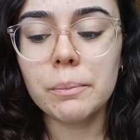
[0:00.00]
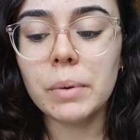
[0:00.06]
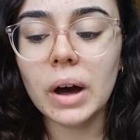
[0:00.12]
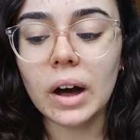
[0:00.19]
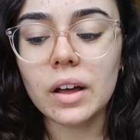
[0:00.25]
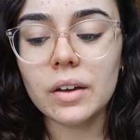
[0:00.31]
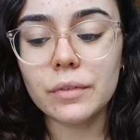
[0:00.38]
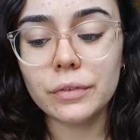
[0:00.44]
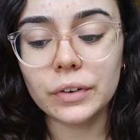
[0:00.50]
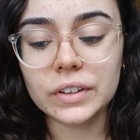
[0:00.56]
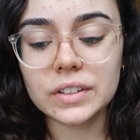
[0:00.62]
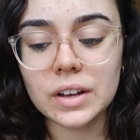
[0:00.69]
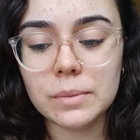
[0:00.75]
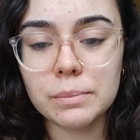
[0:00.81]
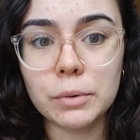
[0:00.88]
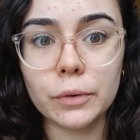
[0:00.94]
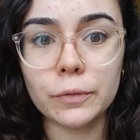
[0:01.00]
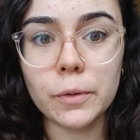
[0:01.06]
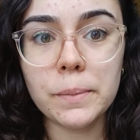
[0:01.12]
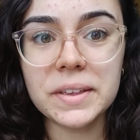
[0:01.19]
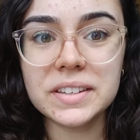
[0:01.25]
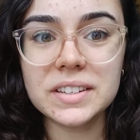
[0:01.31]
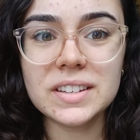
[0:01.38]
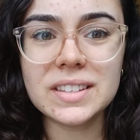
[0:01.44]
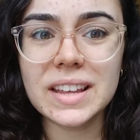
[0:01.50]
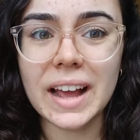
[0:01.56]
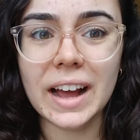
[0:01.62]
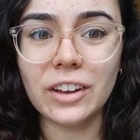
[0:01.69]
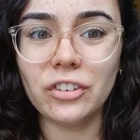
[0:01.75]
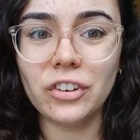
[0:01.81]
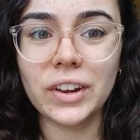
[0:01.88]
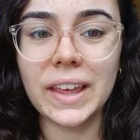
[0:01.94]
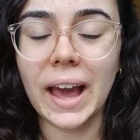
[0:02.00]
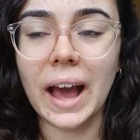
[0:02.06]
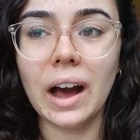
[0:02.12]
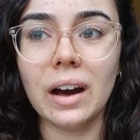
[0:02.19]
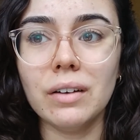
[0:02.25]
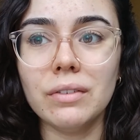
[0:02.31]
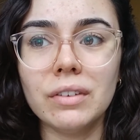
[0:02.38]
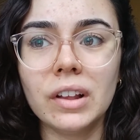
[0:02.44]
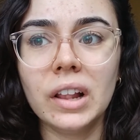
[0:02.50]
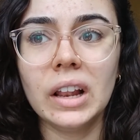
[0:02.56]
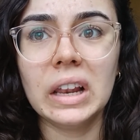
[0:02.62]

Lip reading: But for example, for business, they actually have